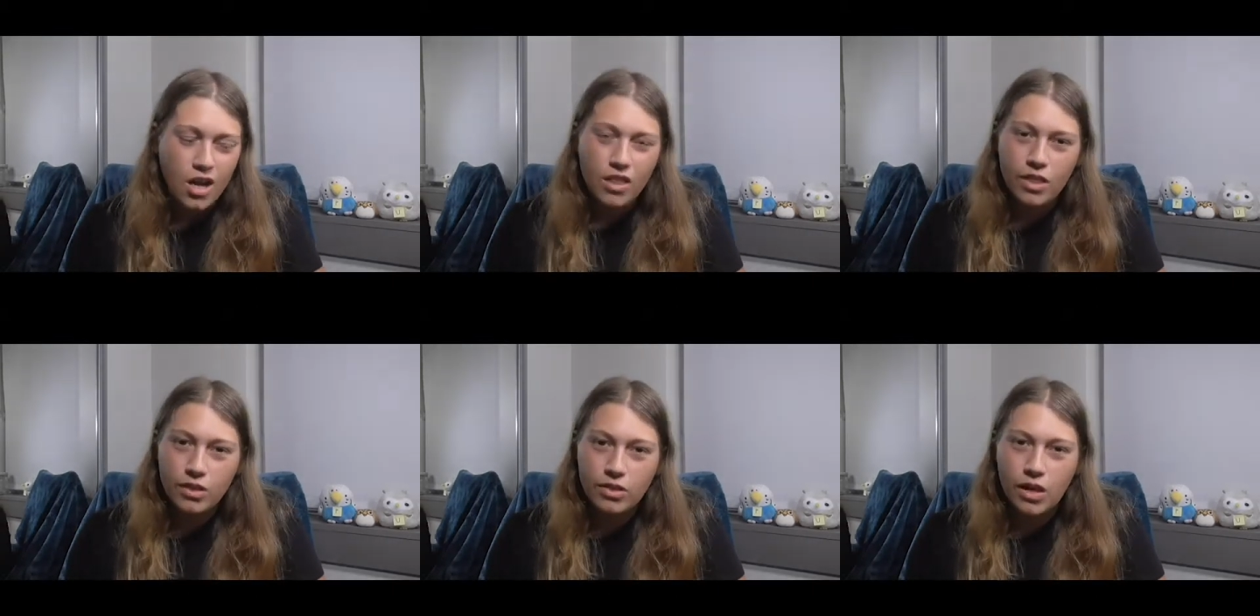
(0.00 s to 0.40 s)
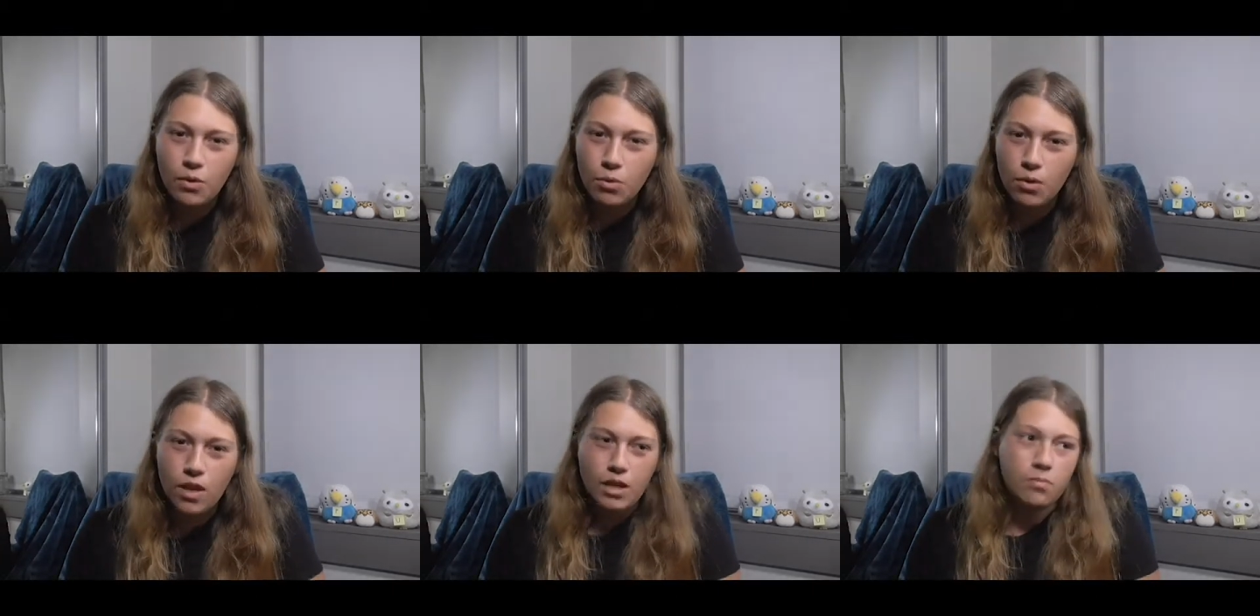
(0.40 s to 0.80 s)
that they
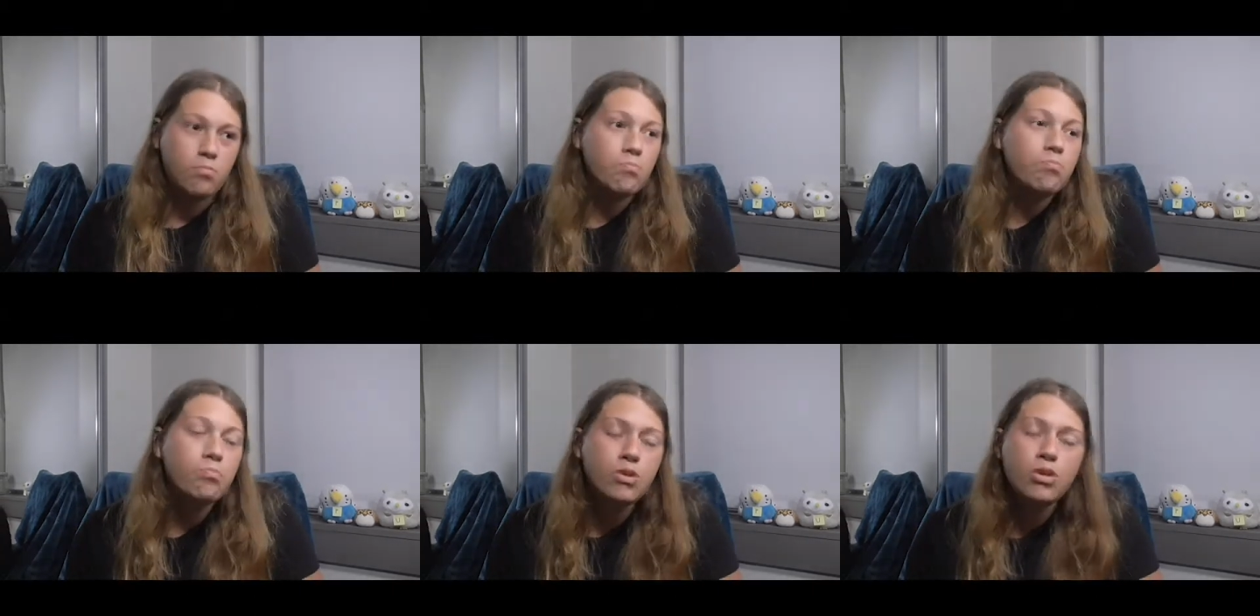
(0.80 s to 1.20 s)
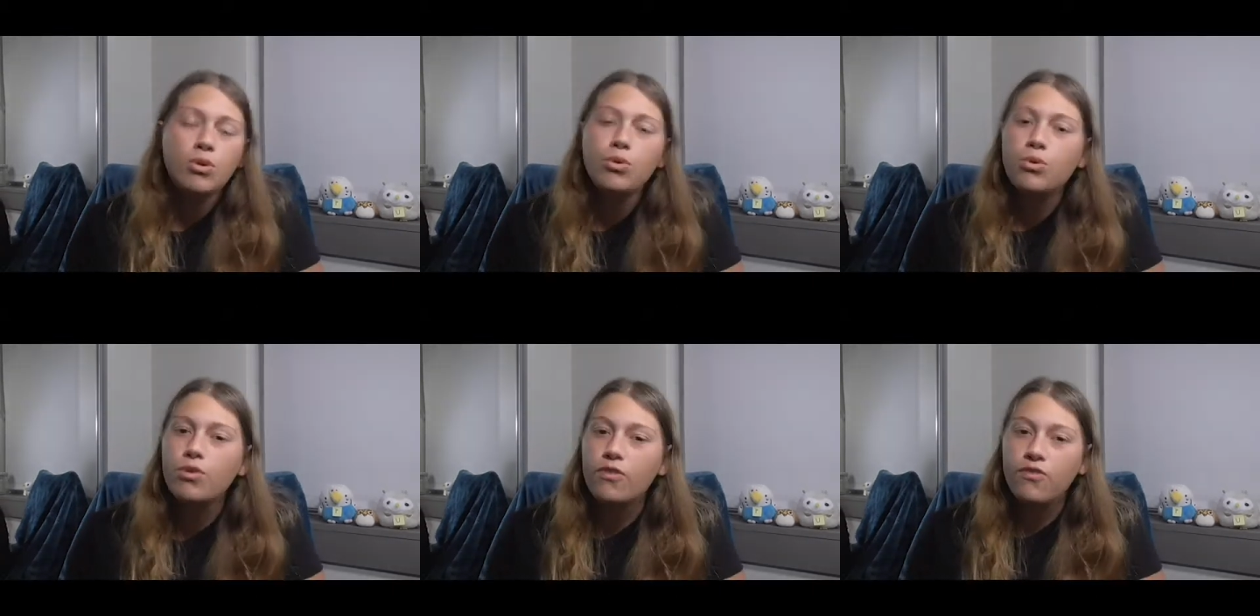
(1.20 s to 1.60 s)
were like
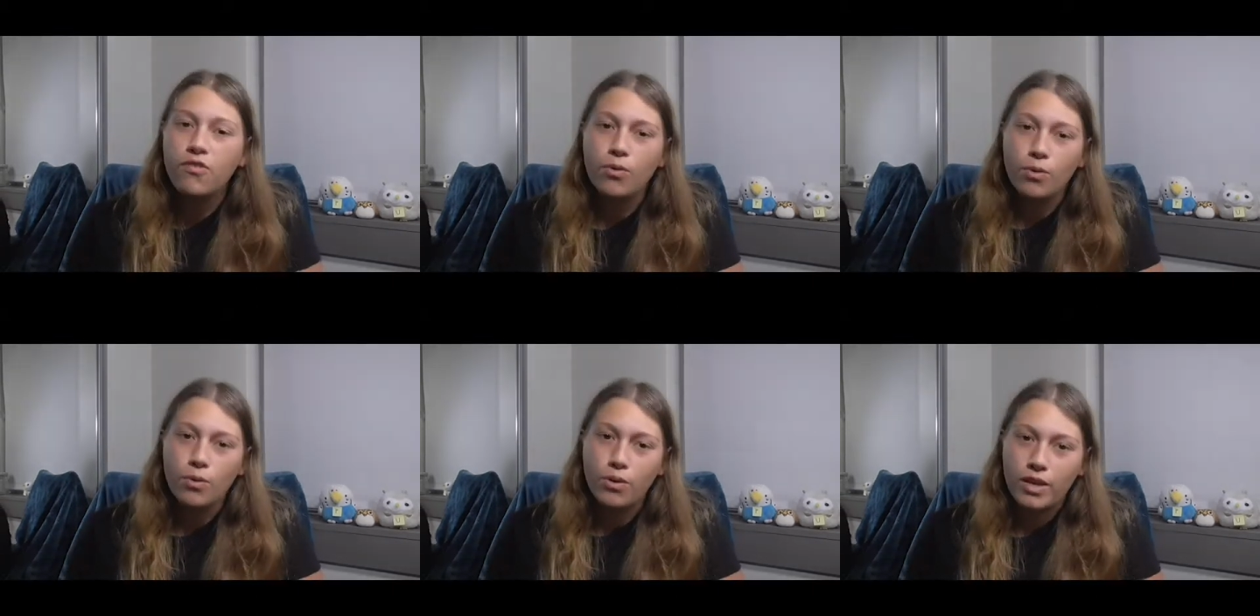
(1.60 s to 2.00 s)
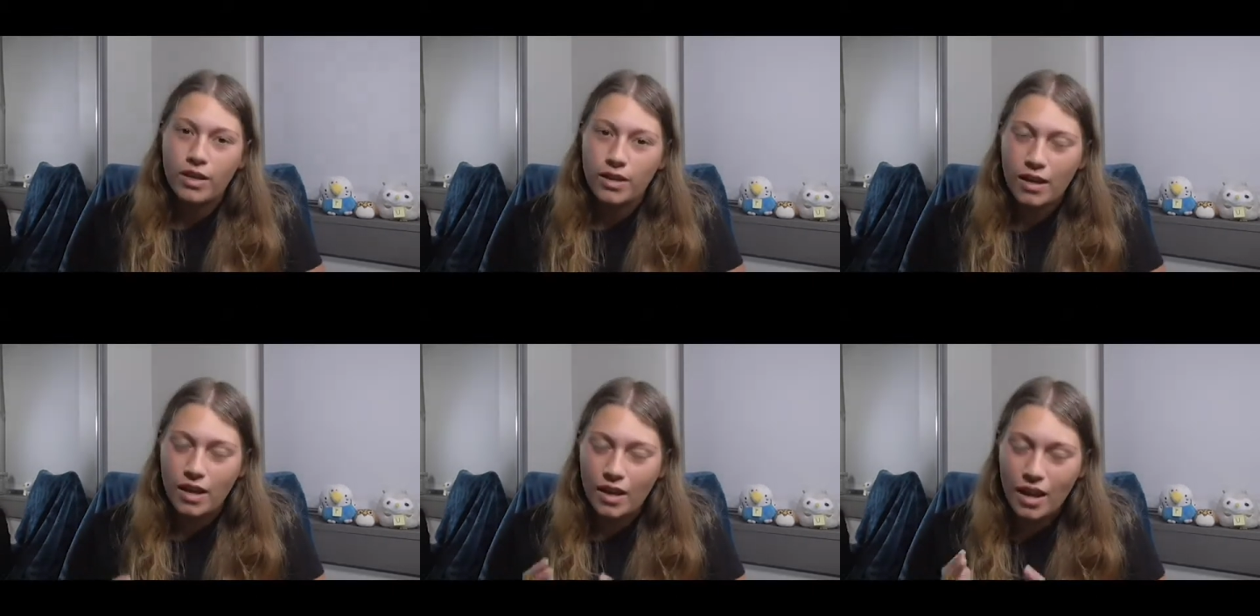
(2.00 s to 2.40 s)

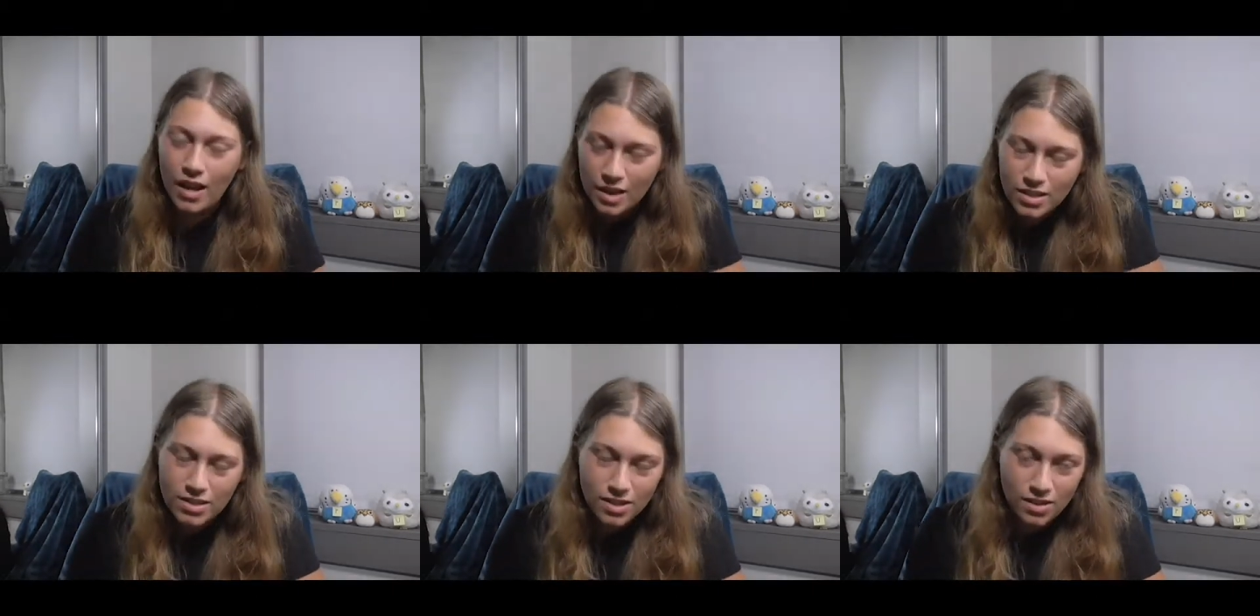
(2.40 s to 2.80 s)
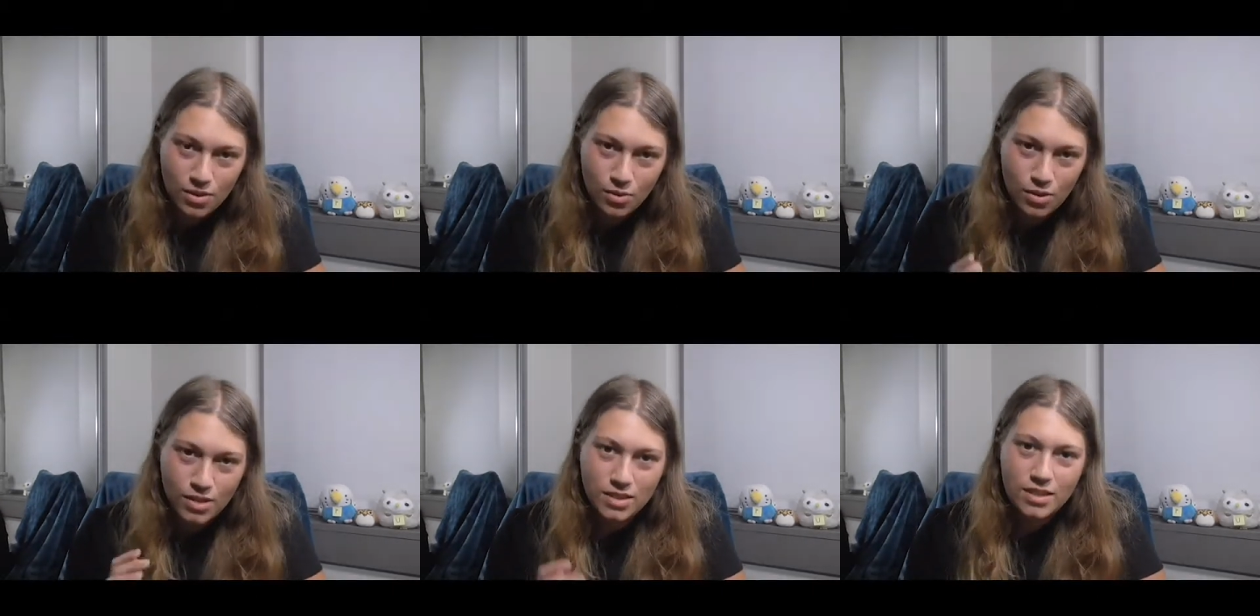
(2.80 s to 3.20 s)
beautifully
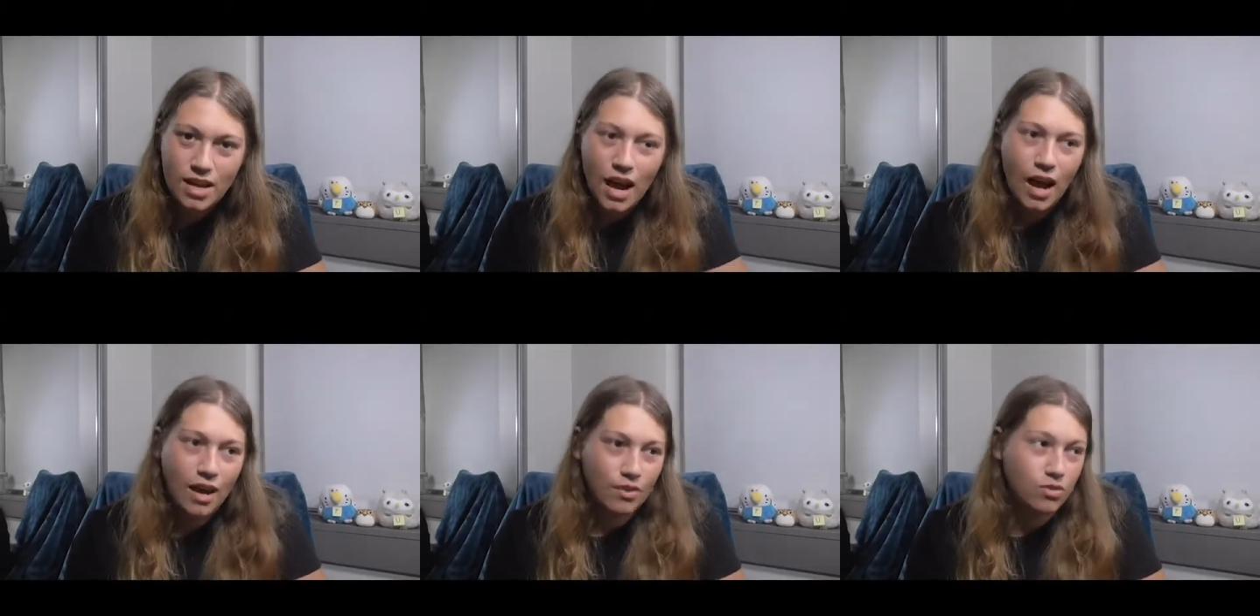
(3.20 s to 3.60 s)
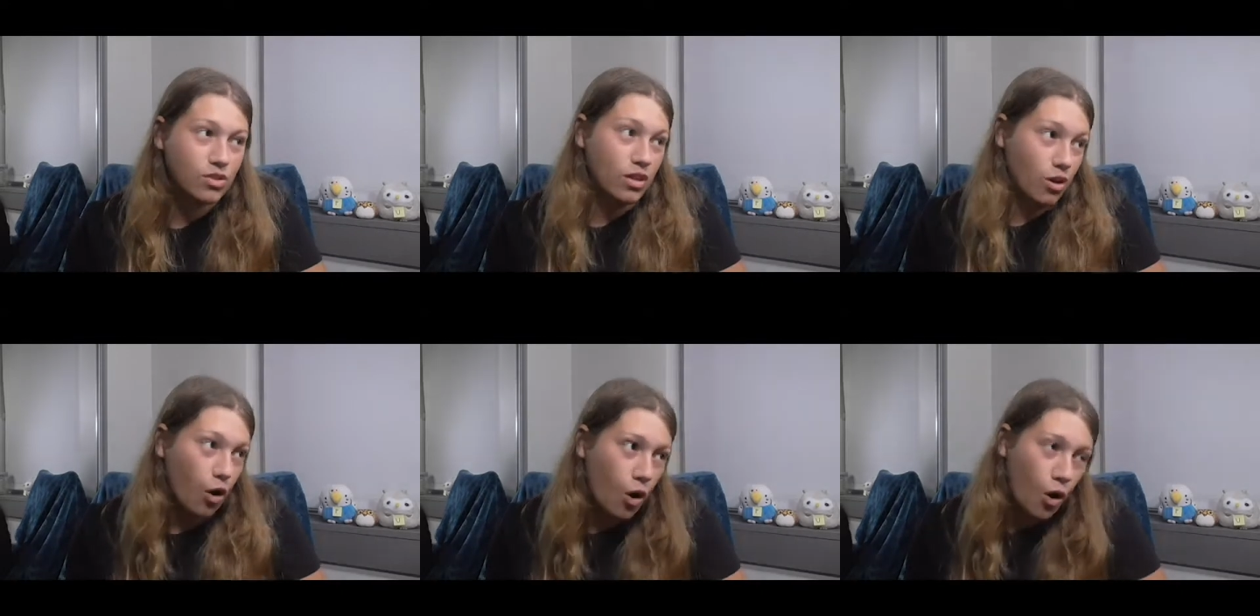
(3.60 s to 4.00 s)
executed dives,
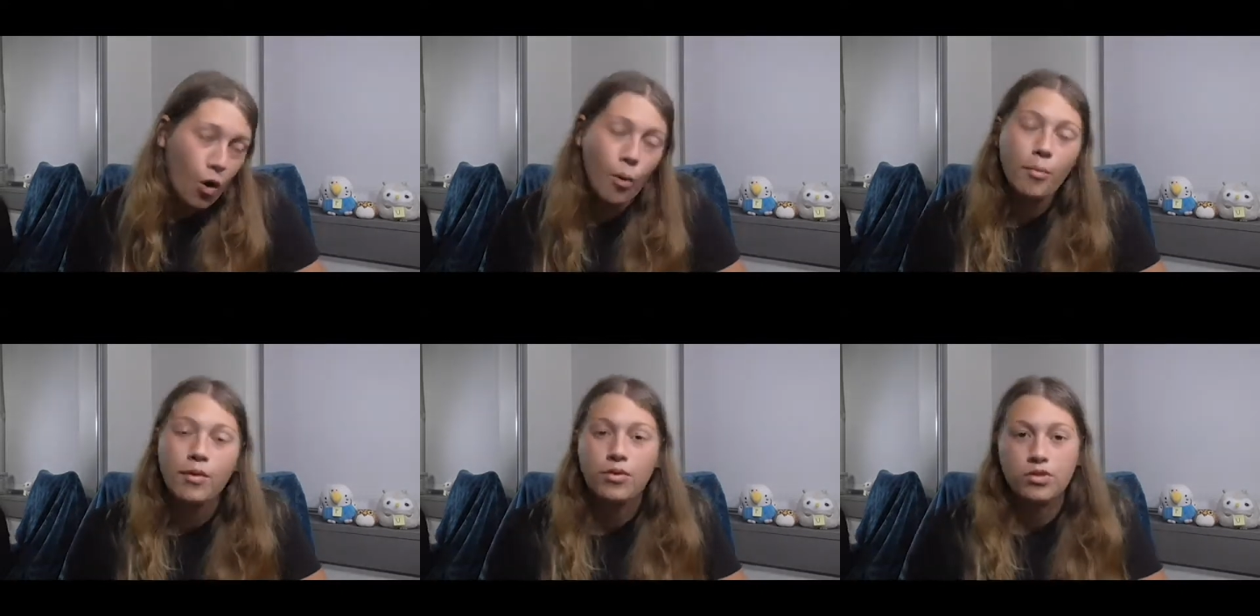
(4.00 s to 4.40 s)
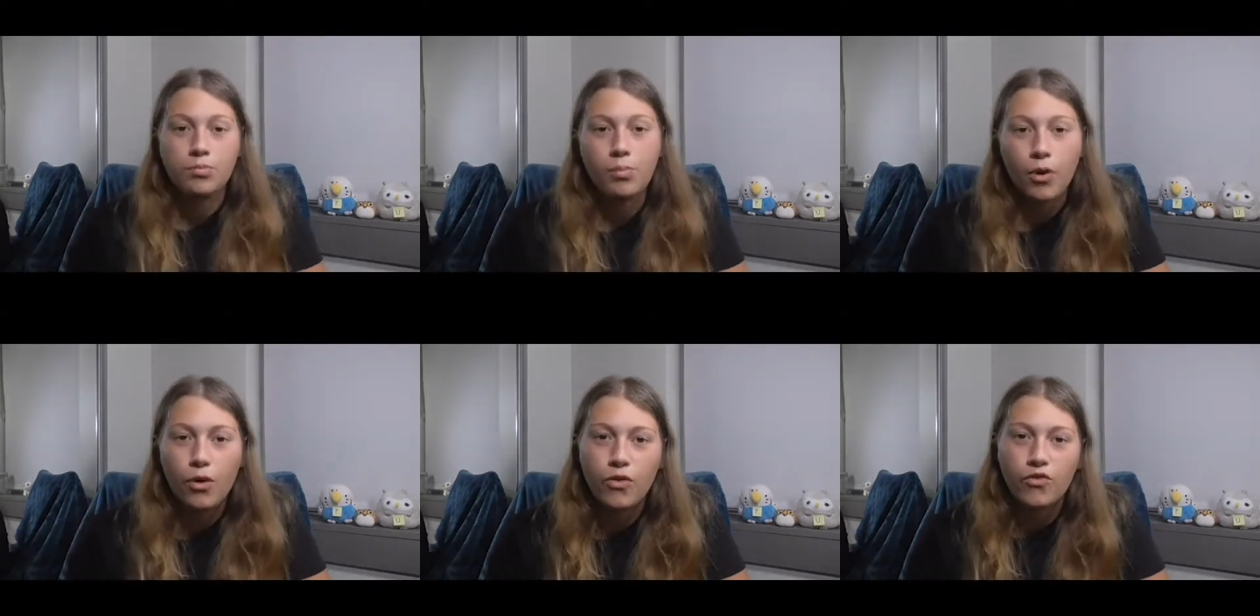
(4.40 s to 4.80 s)
like almost
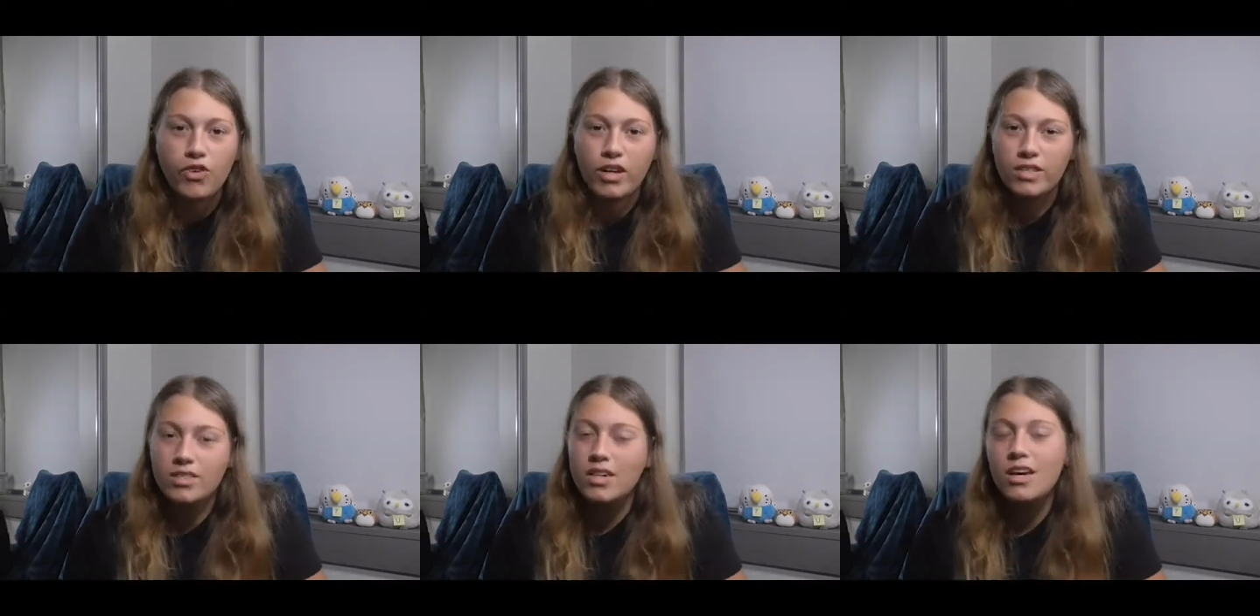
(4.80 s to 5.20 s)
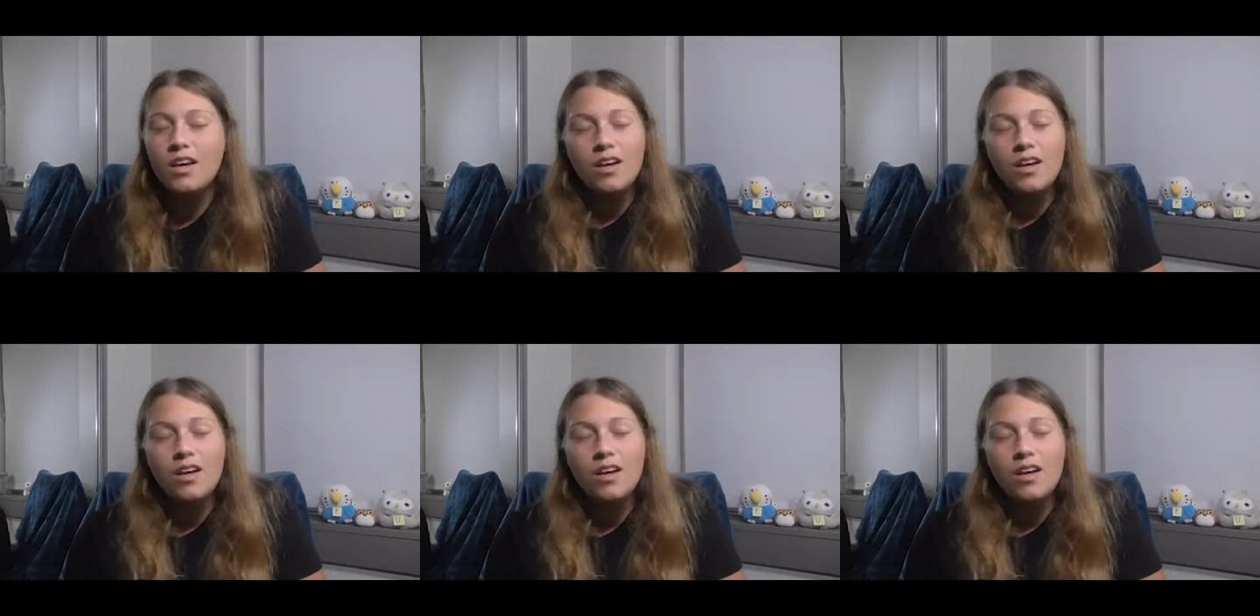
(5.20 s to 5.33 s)
perfect.